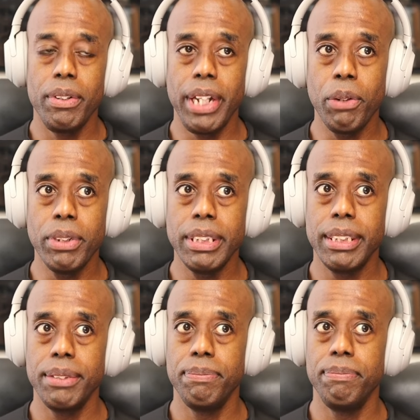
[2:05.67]
there
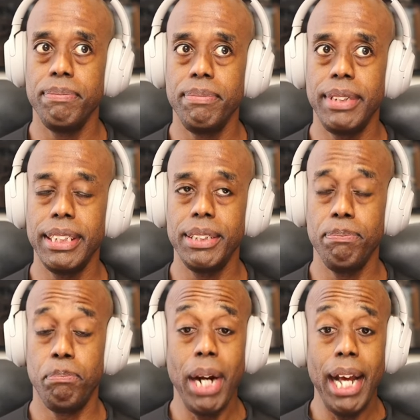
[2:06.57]
was this
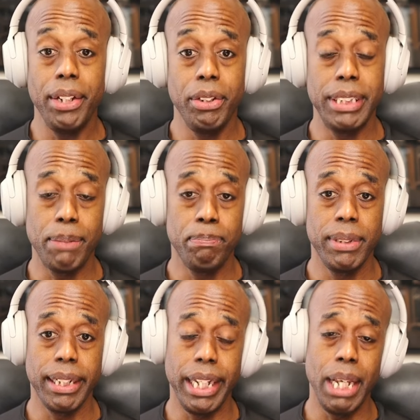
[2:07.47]
brand new
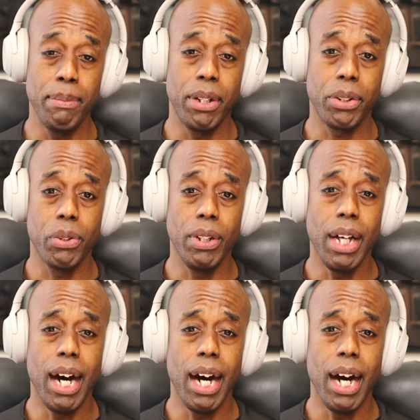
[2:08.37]
supplement that came out called